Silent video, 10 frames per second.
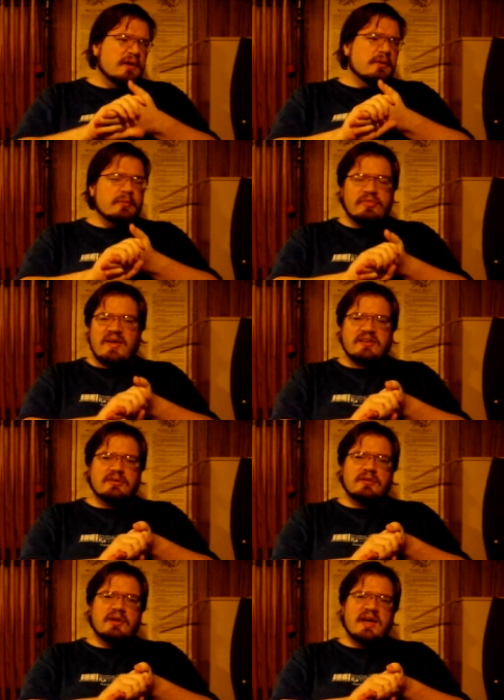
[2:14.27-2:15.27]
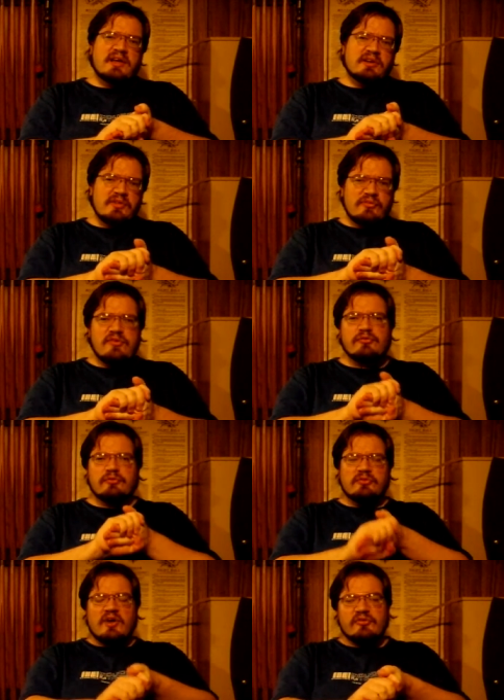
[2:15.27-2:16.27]
with that, and if he's
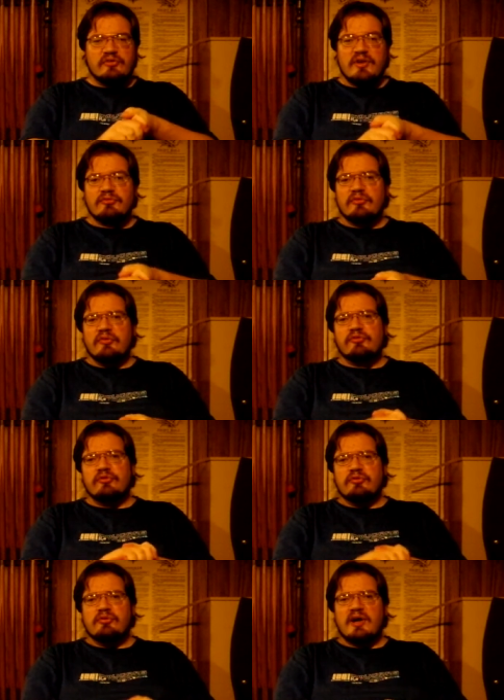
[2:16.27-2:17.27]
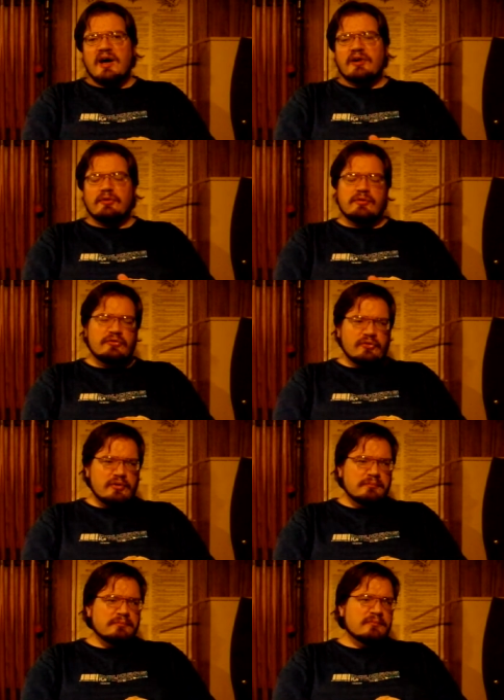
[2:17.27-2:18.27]
nice enough to listen, uh, I know he's a,
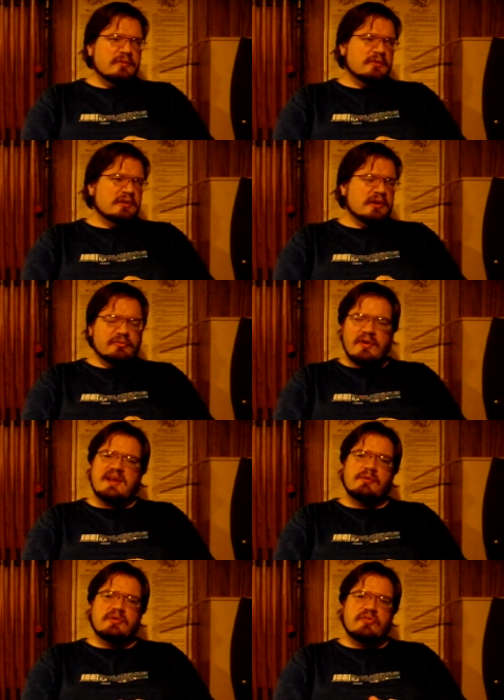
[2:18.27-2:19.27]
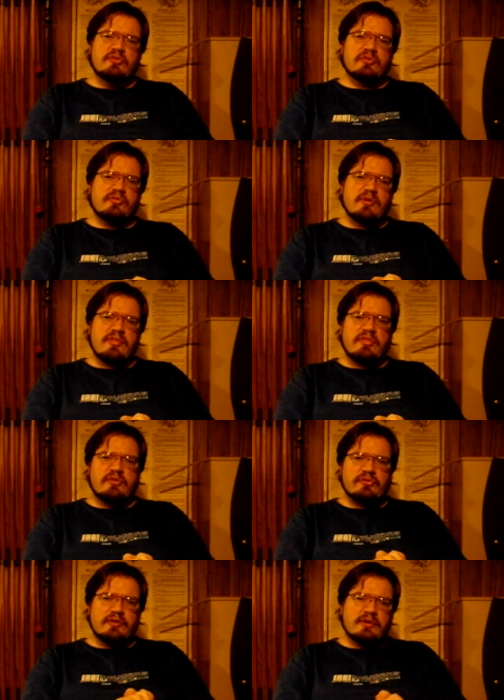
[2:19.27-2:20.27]
got a lot of radio interviews and a few other things
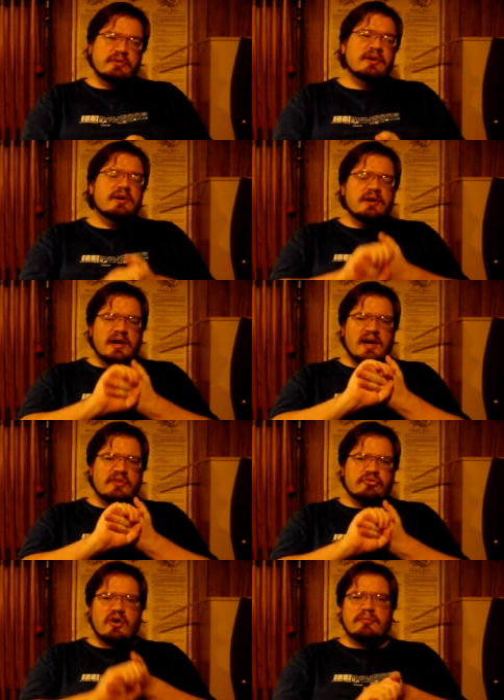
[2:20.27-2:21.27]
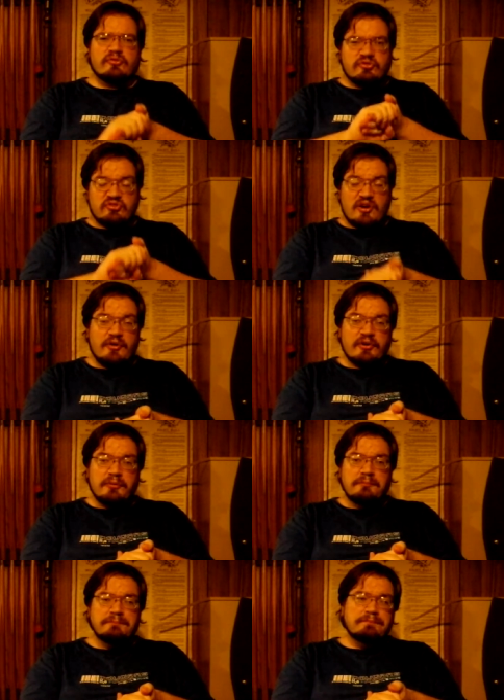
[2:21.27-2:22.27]
going on, uh, Thomas Sheridan,
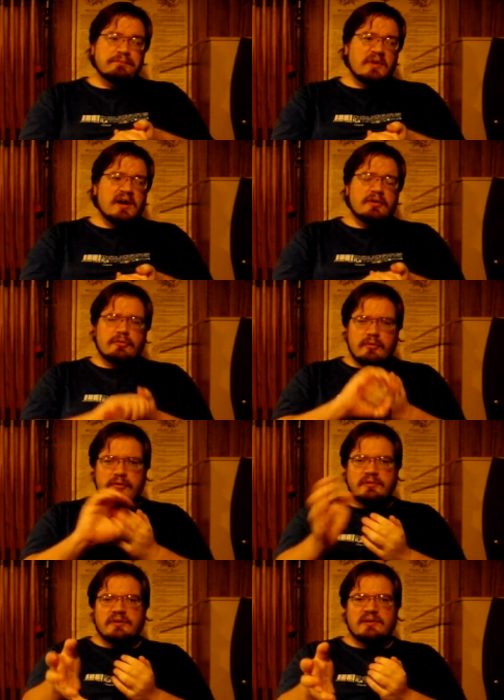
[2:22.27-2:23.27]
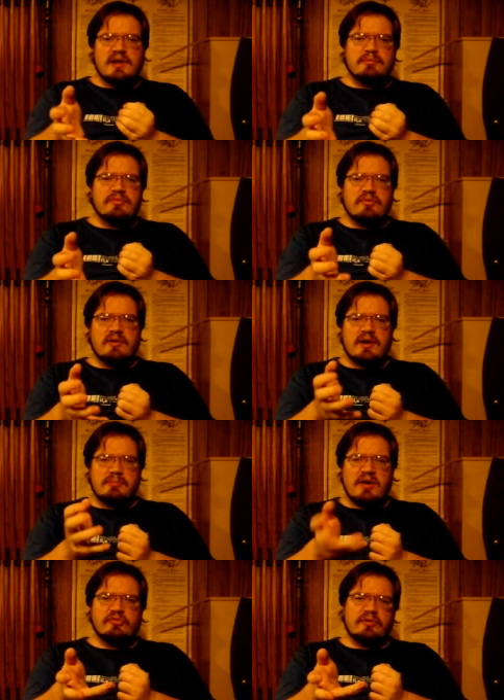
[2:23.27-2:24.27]
uh, who wrote Labyrinth, uh,
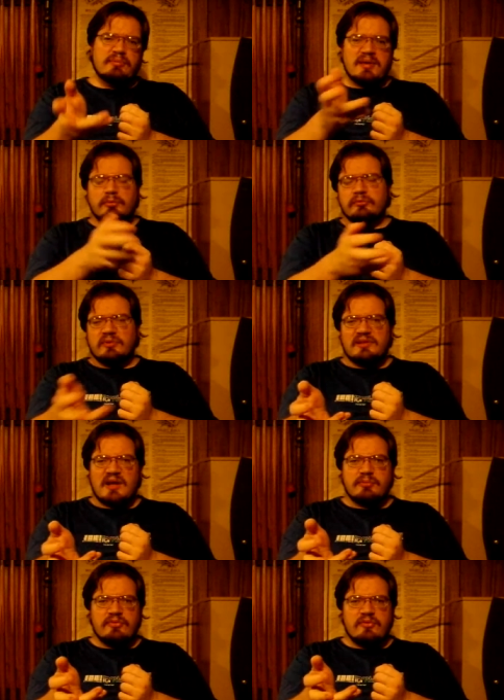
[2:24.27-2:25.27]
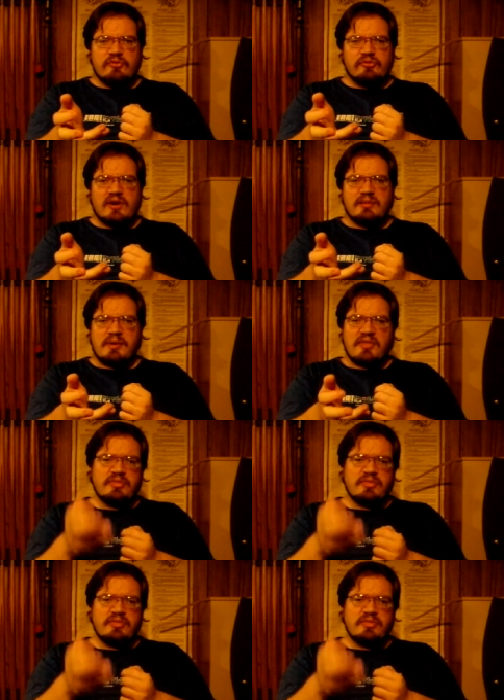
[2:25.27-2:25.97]
Puzzling People, Labyrinth of the Psychopath,